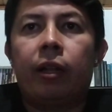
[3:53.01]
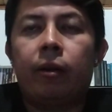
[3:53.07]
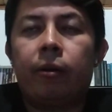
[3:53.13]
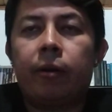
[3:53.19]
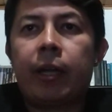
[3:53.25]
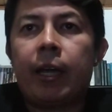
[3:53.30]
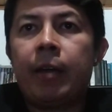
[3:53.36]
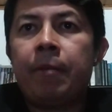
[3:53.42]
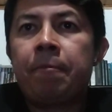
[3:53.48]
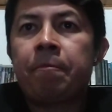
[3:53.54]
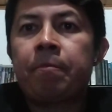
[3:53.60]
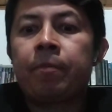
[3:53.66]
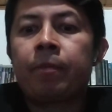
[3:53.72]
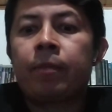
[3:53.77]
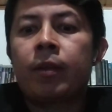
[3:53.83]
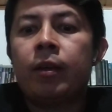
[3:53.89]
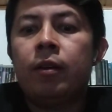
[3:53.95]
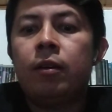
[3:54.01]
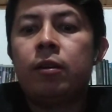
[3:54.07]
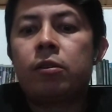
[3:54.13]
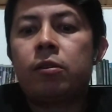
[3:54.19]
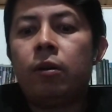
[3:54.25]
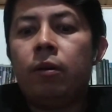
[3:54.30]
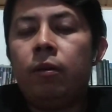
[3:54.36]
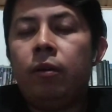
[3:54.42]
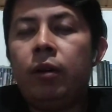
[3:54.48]
Okay,
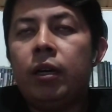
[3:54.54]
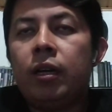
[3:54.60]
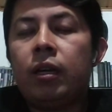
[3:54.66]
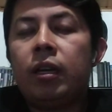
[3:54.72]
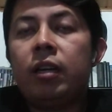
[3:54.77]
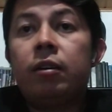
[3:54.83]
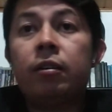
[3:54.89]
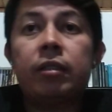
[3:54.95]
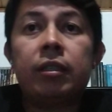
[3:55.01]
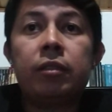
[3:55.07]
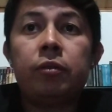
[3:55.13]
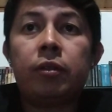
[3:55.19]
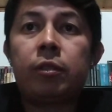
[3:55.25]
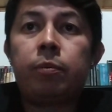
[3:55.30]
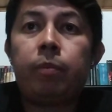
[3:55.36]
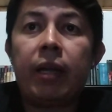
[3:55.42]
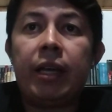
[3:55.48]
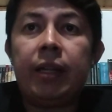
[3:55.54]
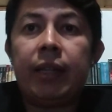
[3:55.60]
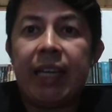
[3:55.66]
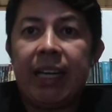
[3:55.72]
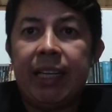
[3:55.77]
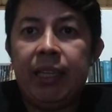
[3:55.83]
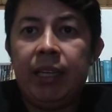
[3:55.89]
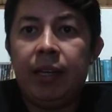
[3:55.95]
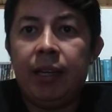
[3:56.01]
so in order to explain
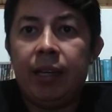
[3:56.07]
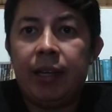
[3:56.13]
that,